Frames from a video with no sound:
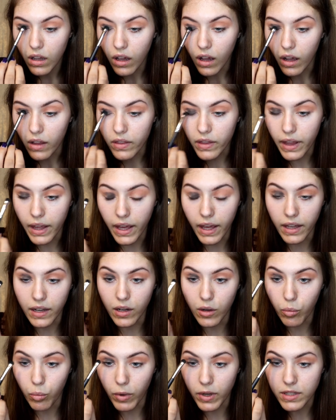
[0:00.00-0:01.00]
And
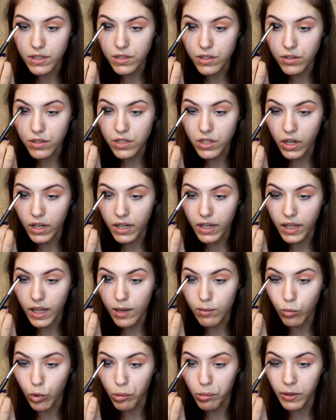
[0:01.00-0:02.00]
then once you're starting to
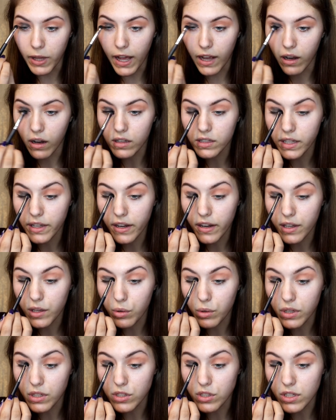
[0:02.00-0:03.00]
get more black on there, you
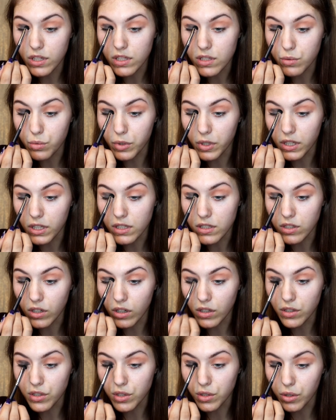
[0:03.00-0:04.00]
can just really
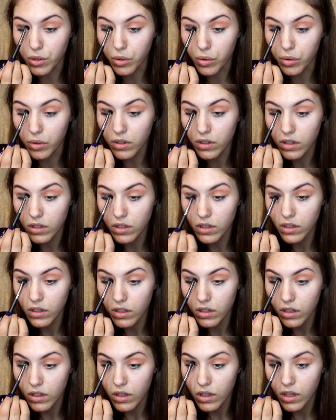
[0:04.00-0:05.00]
start to
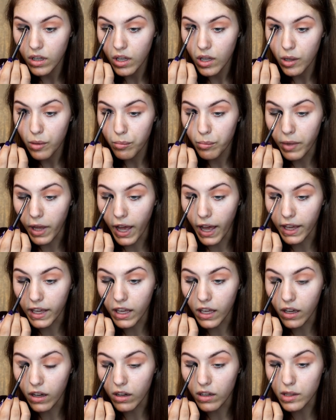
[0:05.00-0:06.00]
pack
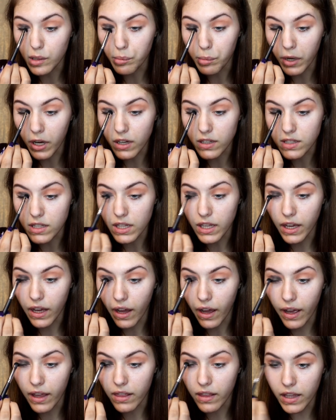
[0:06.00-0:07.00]
it on the parts of the
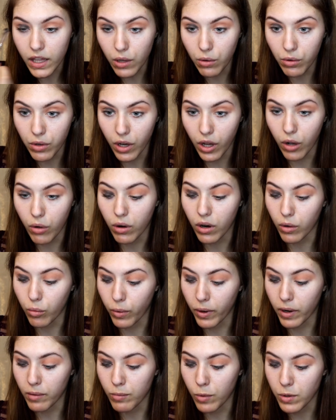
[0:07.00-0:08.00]
eye that you know are
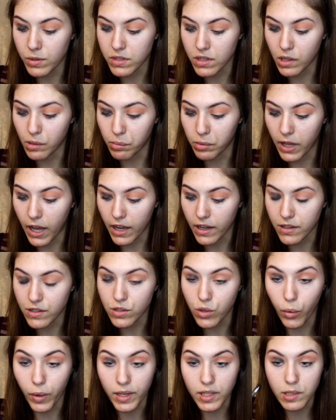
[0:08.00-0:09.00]
where most of the black is
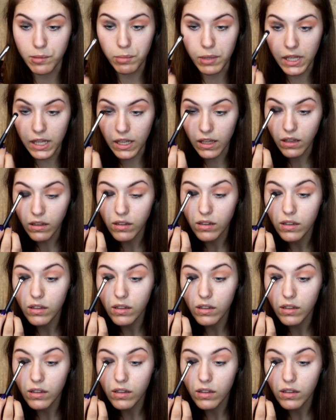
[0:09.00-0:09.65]
going to be.